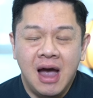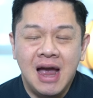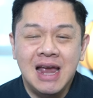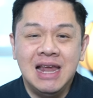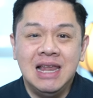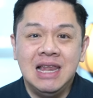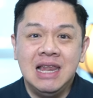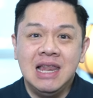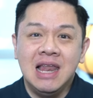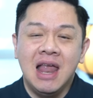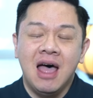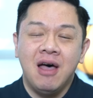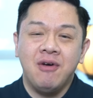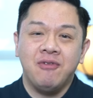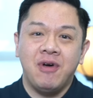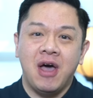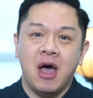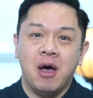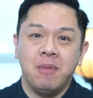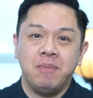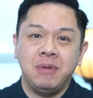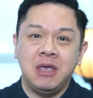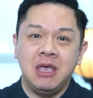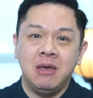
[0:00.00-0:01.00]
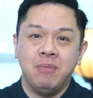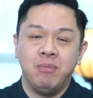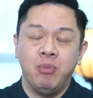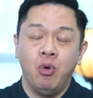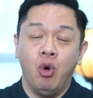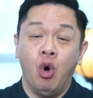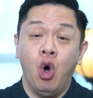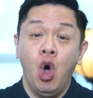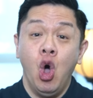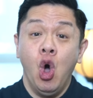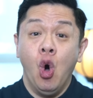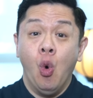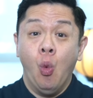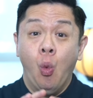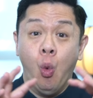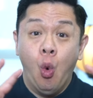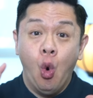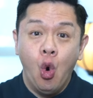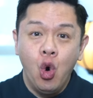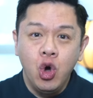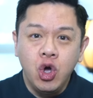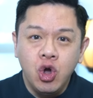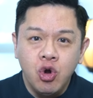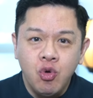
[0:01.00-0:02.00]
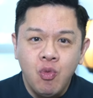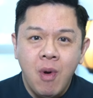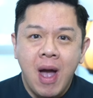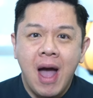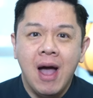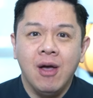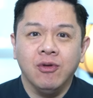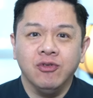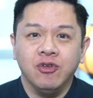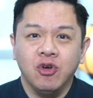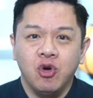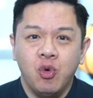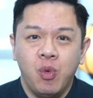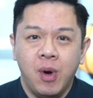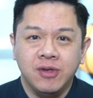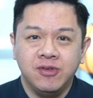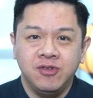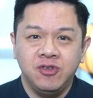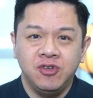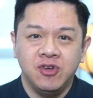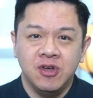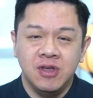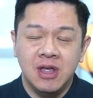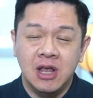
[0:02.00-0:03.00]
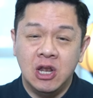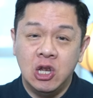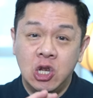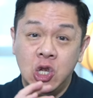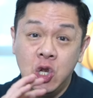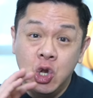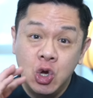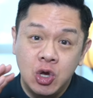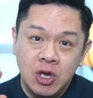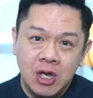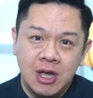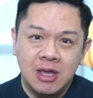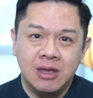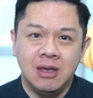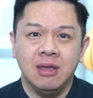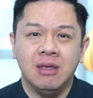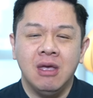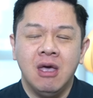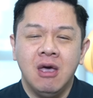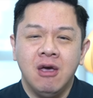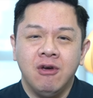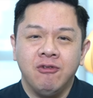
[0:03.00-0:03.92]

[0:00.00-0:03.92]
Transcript: I love how people walk around a question and look at it